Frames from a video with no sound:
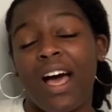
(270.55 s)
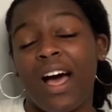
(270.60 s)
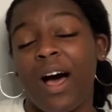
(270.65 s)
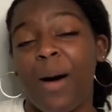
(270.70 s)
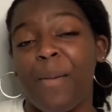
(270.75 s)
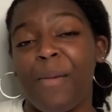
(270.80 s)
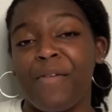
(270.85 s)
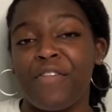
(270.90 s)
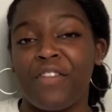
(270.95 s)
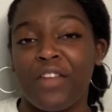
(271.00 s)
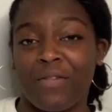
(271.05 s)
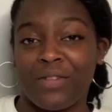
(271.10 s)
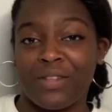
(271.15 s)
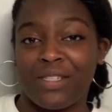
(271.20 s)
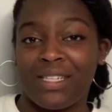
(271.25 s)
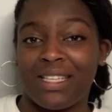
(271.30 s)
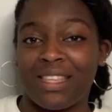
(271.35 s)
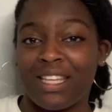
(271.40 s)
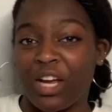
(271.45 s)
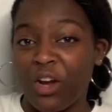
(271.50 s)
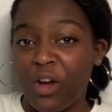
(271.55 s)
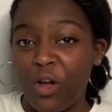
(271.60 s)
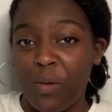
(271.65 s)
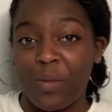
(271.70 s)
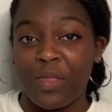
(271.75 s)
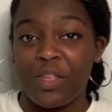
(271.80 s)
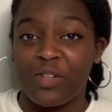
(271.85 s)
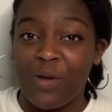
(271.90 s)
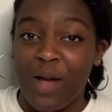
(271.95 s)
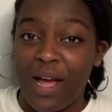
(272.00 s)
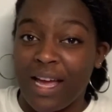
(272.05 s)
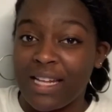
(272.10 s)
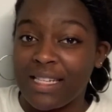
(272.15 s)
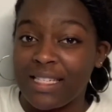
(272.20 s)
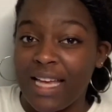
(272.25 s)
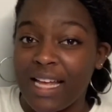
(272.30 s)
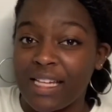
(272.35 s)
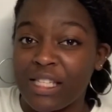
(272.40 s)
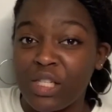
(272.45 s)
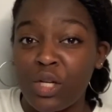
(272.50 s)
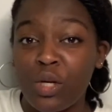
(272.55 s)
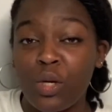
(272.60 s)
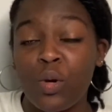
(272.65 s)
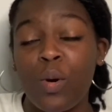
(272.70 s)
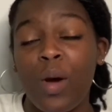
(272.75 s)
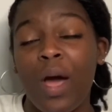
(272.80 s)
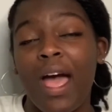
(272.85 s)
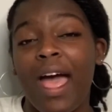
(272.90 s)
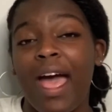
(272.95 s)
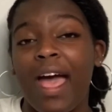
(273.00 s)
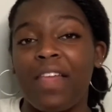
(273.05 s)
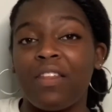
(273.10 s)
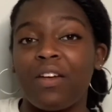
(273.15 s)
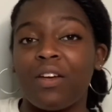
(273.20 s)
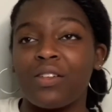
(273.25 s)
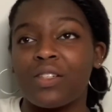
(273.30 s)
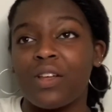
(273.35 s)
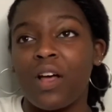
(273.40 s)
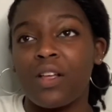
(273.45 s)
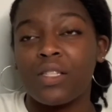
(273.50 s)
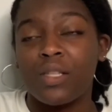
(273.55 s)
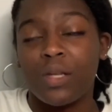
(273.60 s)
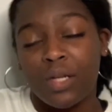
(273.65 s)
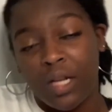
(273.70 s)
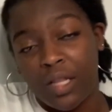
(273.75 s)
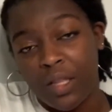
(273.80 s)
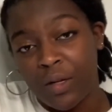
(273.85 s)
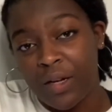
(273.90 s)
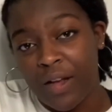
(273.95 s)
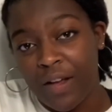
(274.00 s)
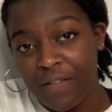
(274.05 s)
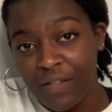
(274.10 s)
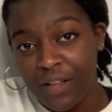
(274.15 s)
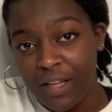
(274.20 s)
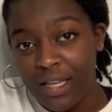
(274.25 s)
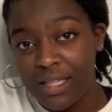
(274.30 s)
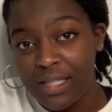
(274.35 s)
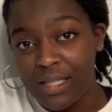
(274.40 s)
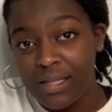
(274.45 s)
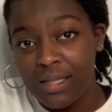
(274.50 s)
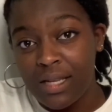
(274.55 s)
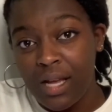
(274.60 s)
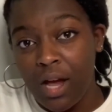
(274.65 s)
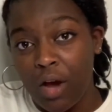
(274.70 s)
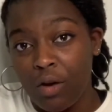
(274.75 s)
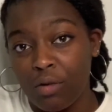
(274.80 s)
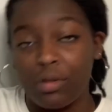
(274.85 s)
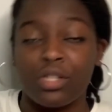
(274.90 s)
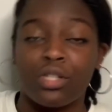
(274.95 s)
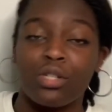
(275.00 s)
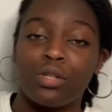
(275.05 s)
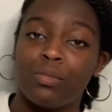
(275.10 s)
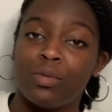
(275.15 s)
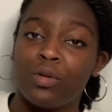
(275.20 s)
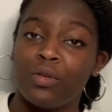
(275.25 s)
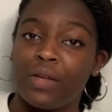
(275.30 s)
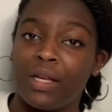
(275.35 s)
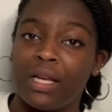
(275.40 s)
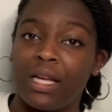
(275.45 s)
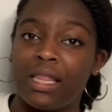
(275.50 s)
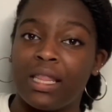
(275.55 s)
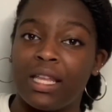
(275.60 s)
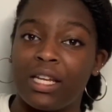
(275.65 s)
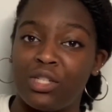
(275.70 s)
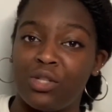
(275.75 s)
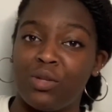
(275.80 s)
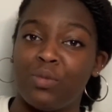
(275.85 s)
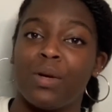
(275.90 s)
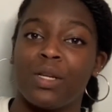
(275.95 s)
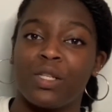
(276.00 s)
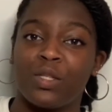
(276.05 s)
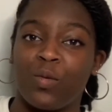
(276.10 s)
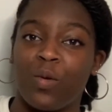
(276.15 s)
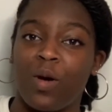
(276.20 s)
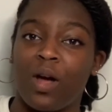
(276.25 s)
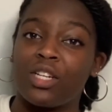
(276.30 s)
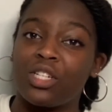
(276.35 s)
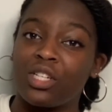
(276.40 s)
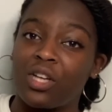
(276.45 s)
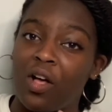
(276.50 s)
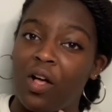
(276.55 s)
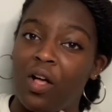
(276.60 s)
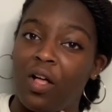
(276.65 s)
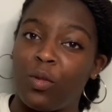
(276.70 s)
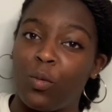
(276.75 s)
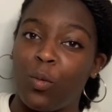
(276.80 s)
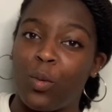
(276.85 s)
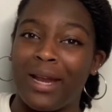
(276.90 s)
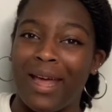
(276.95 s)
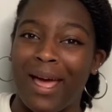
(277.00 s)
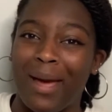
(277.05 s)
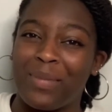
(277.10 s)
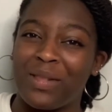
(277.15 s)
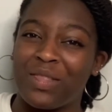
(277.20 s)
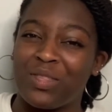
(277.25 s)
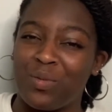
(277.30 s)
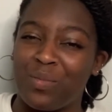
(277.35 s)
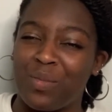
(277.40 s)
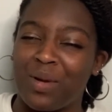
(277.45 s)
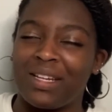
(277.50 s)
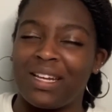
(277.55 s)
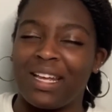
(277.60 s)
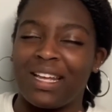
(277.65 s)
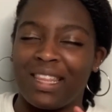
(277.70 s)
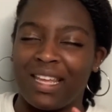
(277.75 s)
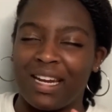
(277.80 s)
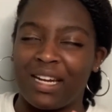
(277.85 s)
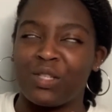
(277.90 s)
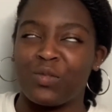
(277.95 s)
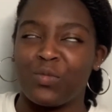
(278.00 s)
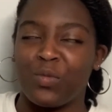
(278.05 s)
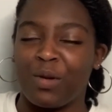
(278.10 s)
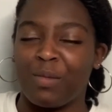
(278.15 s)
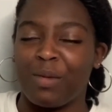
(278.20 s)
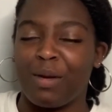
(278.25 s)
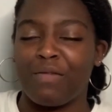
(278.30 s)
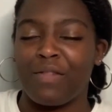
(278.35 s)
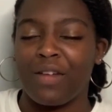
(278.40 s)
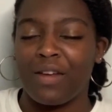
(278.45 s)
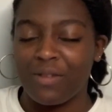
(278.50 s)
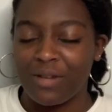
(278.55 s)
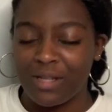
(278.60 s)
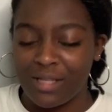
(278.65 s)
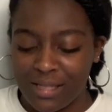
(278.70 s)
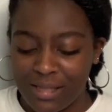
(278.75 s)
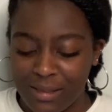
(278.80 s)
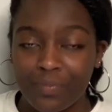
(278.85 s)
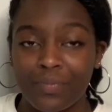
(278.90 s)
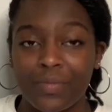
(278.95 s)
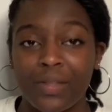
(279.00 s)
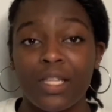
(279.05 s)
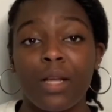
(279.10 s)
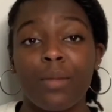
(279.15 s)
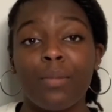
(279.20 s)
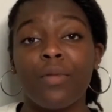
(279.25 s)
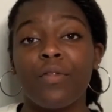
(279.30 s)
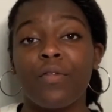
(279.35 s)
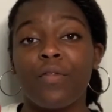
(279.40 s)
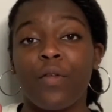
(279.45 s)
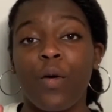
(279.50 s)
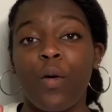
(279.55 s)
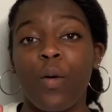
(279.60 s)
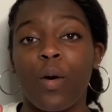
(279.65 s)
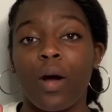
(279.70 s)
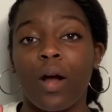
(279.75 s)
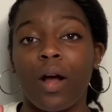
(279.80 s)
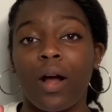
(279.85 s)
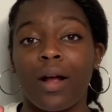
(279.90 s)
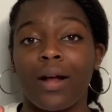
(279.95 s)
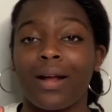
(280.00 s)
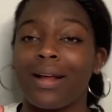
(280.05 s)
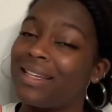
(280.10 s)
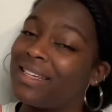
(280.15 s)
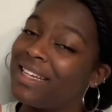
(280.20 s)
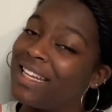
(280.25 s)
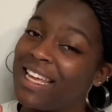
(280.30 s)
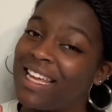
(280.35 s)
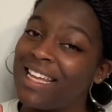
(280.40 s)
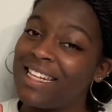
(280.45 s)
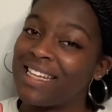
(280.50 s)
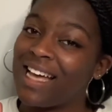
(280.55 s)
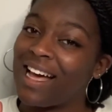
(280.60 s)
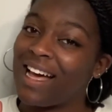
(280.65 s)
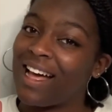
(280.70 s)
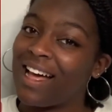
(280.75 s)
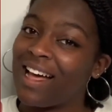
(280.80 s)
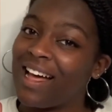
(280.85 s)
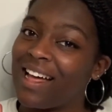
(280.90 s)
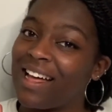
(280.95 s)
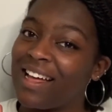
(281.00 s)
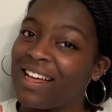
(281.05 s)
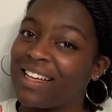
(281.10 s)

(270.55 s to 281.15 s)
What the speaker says: If you ever seen The Girl with the Dragon Tattoo, and there's also another Netflix original movie that you must watch called What Happened to Monday. That is one of my favorites. Number 4, Nikita.